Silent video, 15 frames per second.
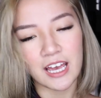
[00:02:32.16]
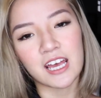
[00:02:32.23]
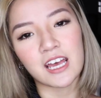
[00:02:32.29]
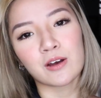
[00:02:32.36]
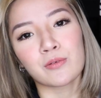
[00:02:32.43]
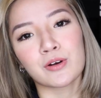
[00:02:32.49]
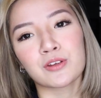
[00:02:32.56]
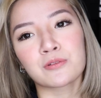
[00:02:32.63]

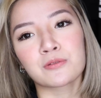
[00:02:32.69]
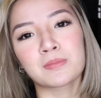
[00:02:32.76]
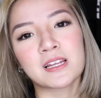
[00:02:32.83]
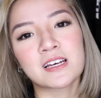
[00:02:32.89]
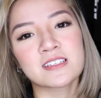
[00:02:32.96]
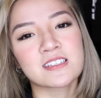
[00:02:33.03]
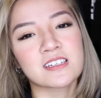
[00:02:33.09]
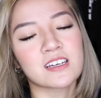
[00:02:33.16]
And when you
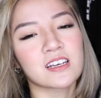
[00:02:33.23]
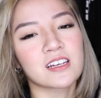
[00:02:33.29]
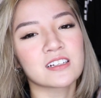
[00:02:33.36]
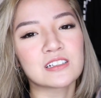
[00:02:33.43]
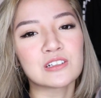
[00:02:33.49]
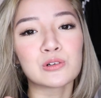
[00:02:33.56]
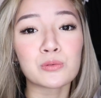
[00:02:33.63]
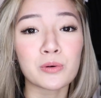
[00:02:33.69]
place it in
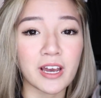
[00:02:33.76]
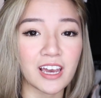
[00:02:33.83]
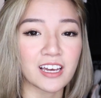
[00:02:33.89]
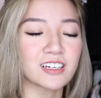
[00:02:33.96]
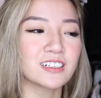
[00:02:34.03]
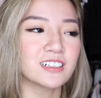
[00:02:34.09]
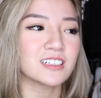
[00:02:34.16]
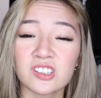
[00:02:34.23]
a lower
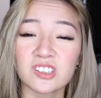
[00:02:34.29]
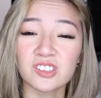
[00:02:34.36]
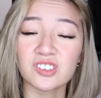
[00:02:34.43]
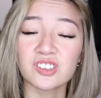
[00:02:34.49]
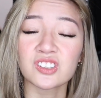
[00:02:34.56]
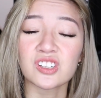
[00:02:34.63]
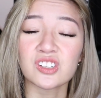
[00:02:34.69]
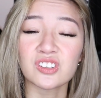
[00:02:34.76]
angle, it's just
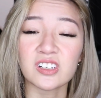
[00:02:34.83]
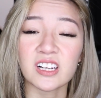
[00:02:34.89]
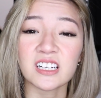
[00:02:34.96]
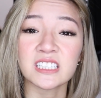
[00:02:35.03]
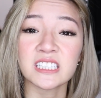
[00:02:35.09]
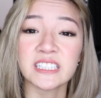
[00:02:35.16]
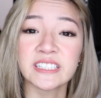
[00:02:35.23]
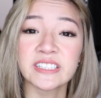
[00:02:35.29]
gonna look like
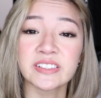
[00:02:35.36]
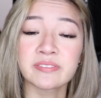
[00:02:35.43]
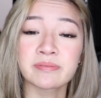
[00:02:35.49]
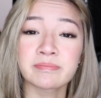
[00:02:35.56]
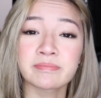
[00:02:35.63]
this.